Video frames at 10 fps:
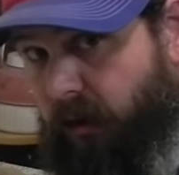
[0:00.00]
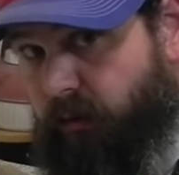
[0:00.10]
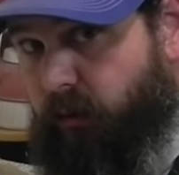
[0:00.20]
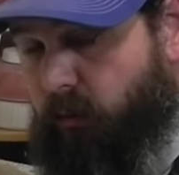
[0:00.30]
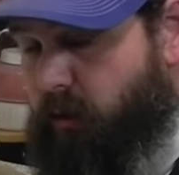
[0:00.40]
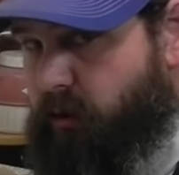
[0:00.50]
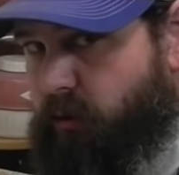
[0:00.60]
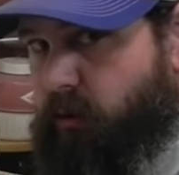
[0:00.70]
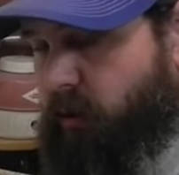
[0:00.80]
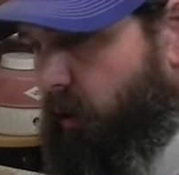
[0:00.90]
not two, but
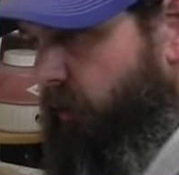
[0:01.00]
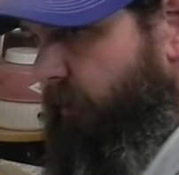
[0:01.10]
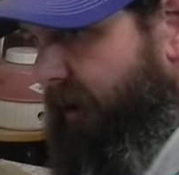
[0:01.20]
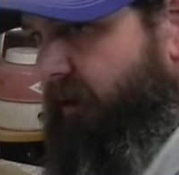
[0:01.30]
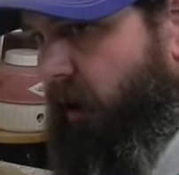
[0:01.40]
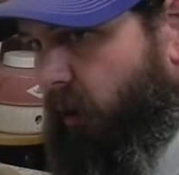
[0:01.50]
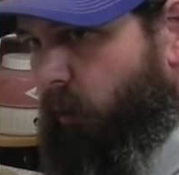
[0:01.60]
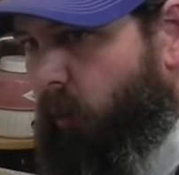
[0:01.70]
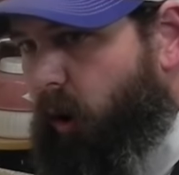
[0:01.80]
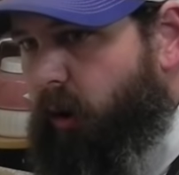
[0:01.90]
you may toggle
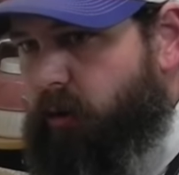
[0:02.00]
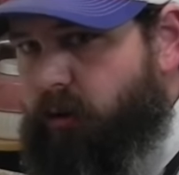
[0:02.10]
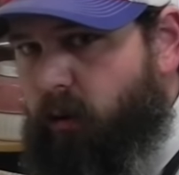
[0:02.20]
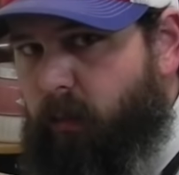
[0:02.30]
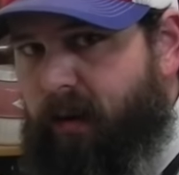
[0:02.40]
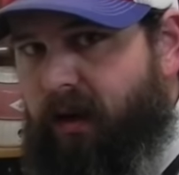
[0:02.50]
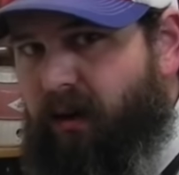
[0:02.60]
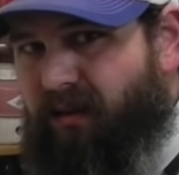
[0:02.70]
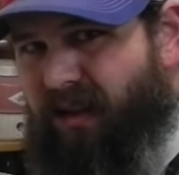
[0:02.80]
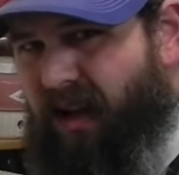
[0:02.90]
one or so,
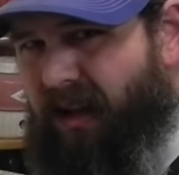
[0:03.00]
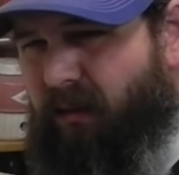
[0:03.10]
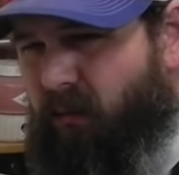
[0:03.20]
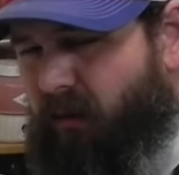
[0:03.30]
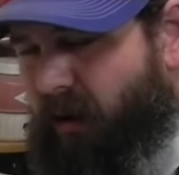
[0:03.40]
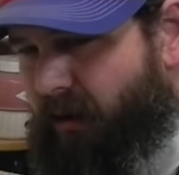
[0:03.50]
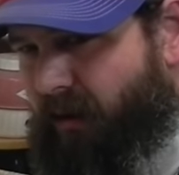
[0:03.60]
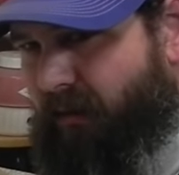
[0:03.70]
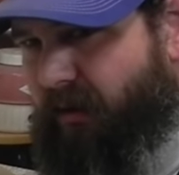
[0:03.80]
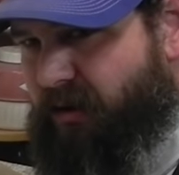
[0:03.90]
depending on the height,
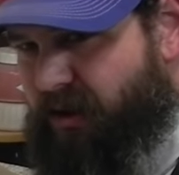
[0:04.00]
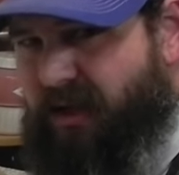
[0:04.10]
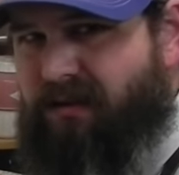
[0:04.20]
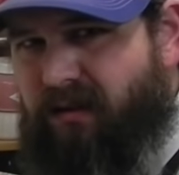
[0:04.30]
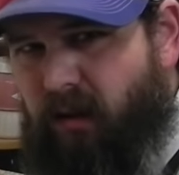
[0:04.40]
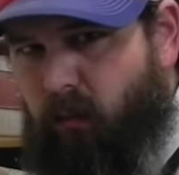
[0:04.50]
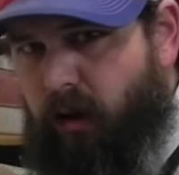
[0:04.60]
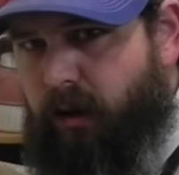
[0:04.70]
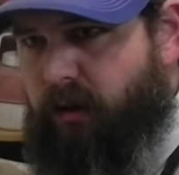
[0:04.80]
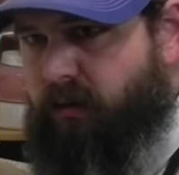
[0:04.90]
the jeans that they're
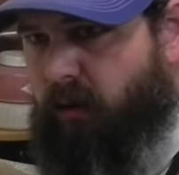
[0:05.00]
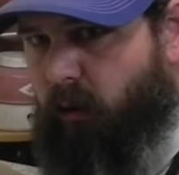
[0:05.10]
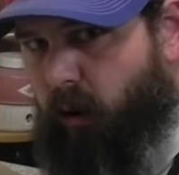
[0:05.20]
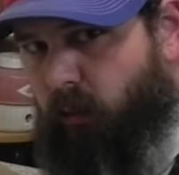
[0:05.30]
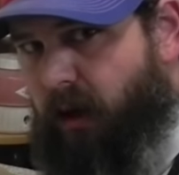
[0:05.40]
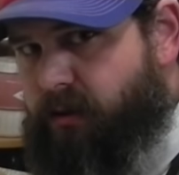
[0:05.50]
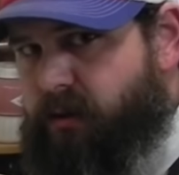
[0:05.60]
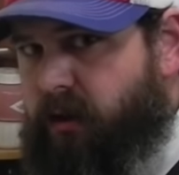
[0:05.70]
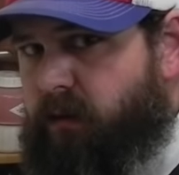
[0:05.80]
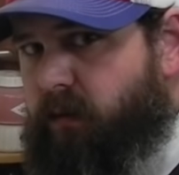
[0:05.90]
wearing. Their low-rise
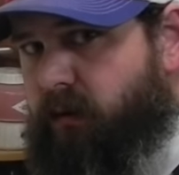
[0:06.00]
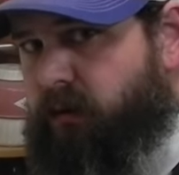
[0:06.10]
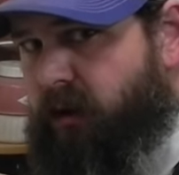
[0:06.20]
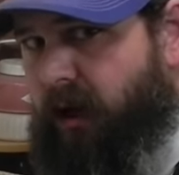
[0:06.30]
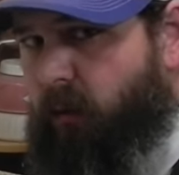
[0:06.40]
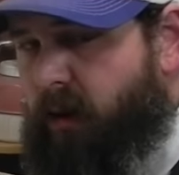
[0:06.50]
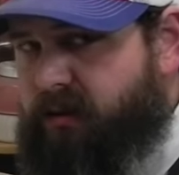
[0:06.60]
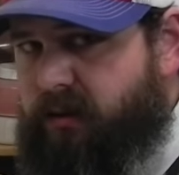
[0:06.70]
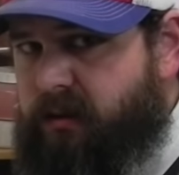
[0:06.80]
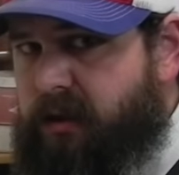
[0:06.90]
jeans versus
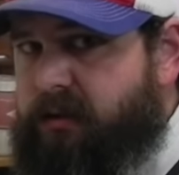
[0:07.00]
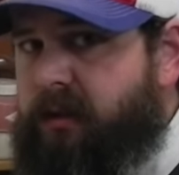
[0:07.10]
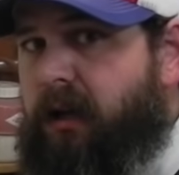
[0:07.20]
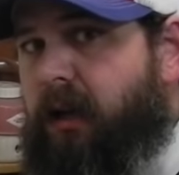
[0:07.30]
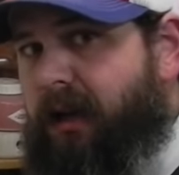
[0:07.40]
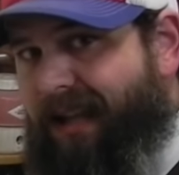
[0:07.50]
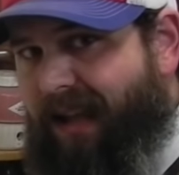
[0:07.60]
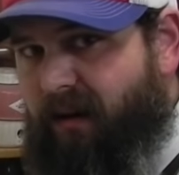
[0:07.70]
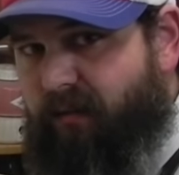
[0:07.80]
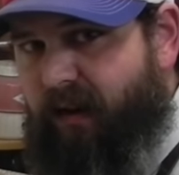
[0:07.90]
higher-waisted jeans
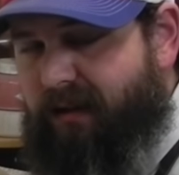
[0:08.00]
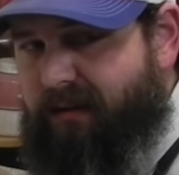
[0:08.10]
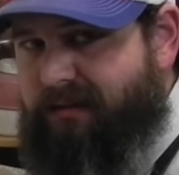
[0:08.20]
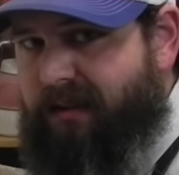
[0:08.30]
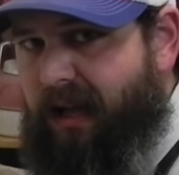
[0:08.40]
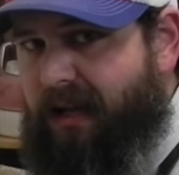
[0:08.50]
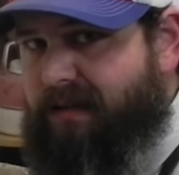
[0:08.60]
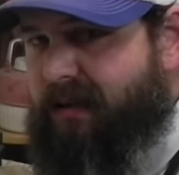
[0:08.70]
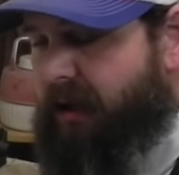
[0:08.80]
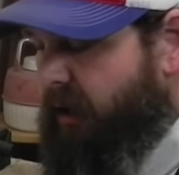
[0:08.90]
can affect the
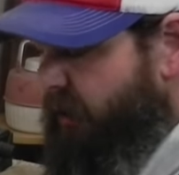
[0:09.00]
size,